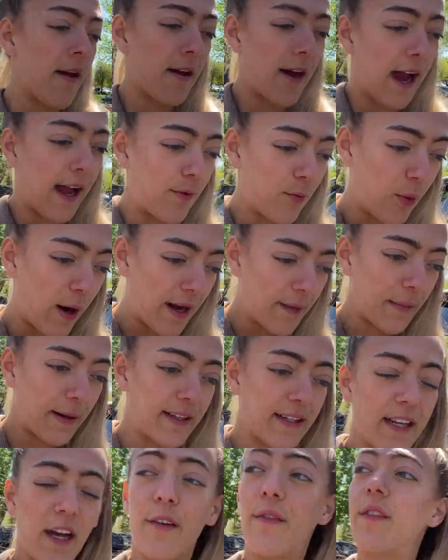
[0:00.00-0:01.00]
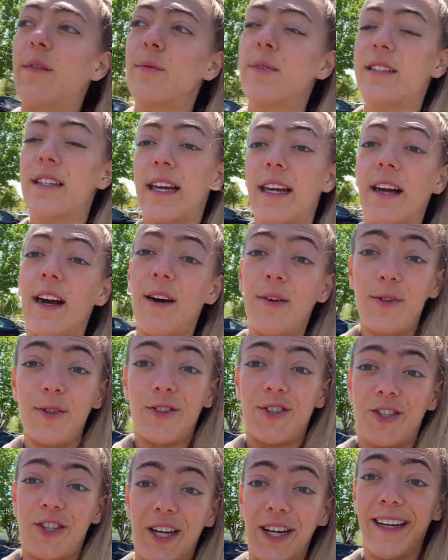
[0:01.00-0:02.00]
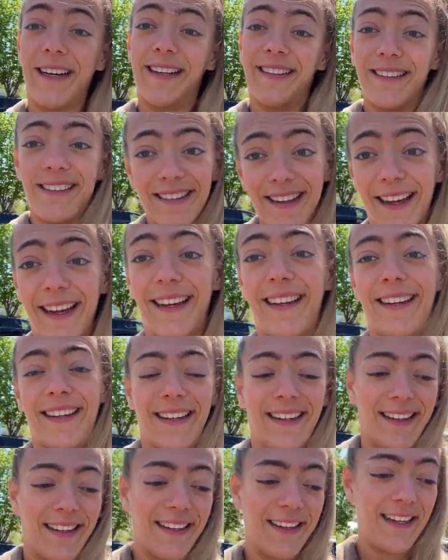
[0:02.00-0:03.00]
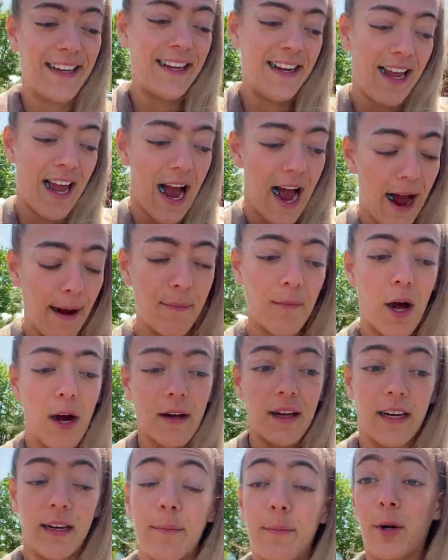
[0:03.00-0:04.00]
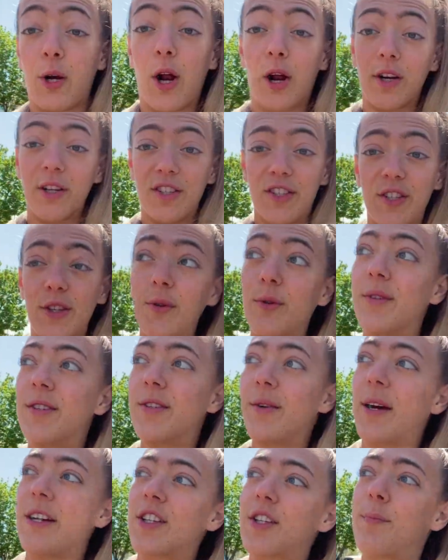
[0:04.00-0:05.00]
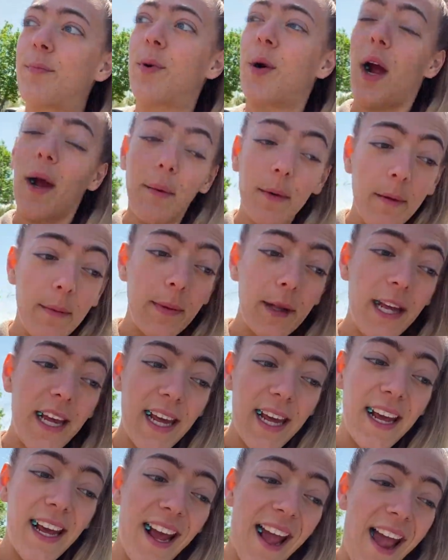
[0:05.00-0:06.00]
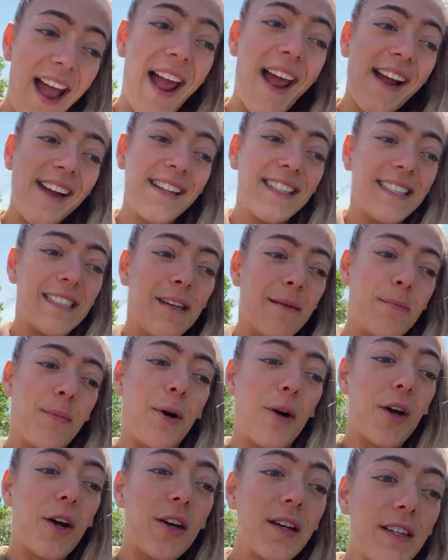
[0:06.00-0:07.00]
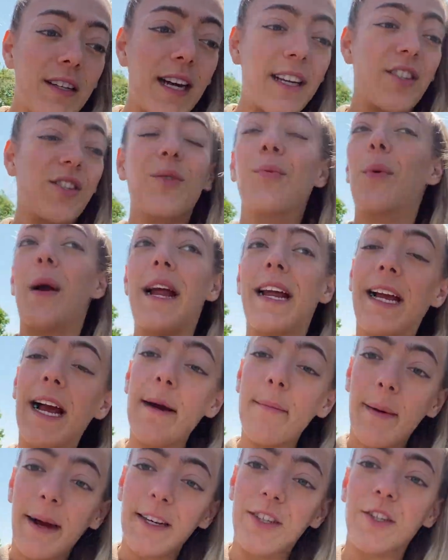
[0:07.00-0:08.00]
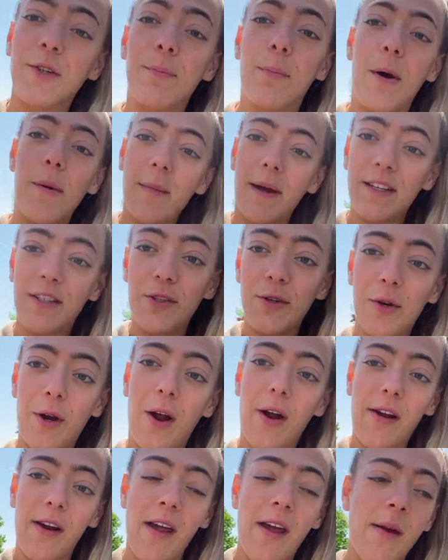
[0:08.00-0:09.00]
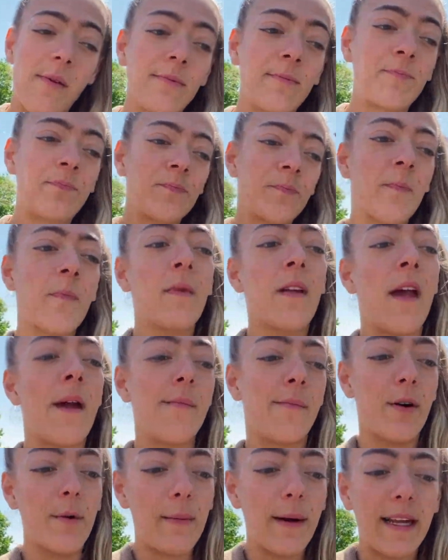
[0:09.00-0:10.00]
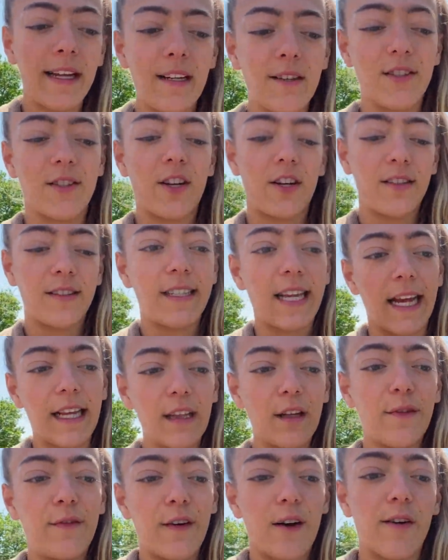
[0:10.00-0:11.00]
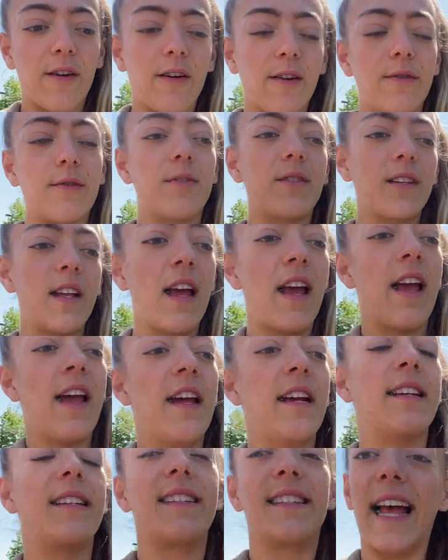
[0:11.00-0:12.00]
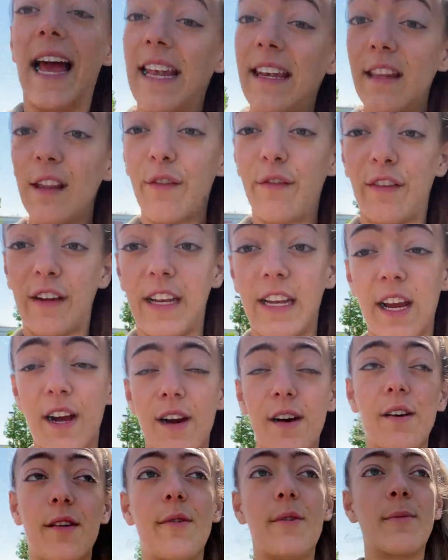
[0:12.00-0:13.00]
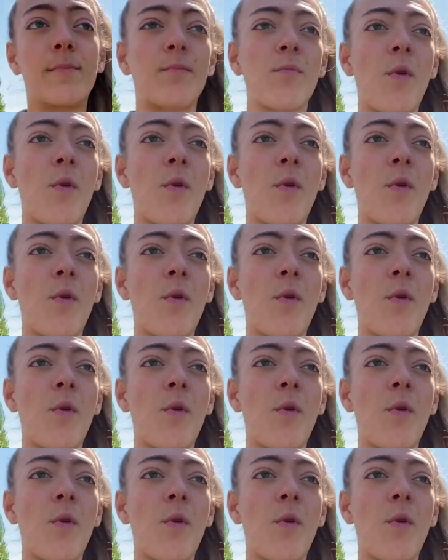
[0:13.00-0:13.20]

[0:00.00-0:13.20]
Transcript: I weighed myself and was like, oh shit, like I'm not gonna put on a suit. So I should probably put on it. I should wake up, I should put my suit on, put my heels on, take the photos, send the video,